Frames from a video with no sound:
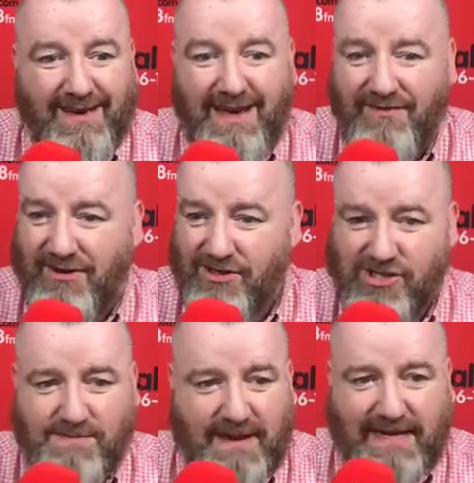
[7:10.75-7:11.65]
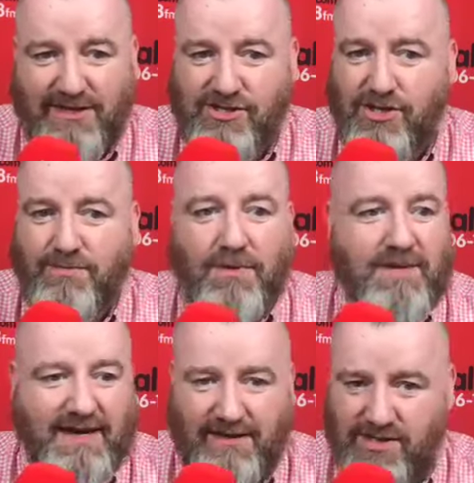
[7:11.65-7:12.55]
If you're just making a soup or
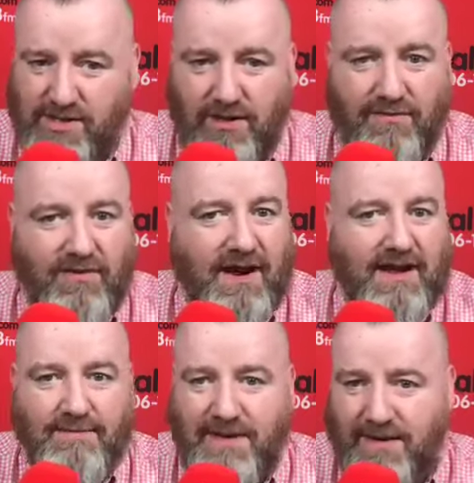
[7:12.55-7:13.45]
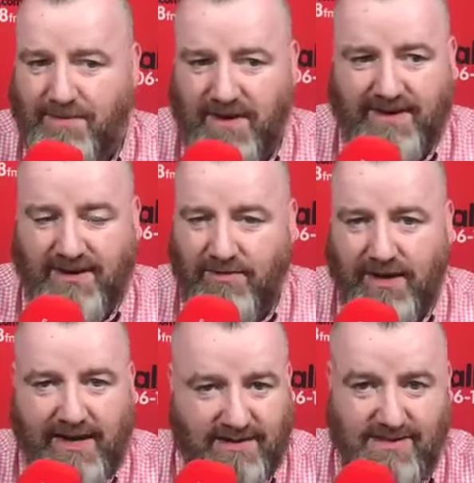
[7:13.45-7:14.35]
making a stir fry and manipulating
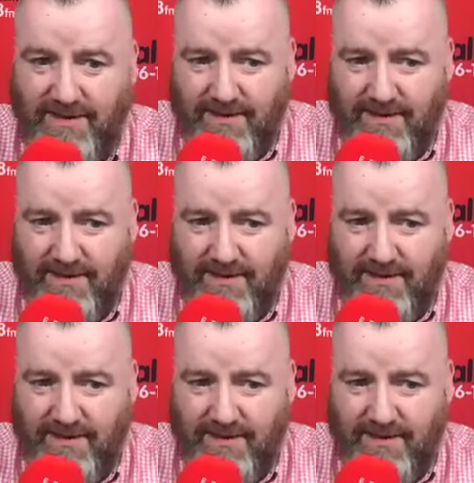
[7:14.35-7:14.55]
ingredients,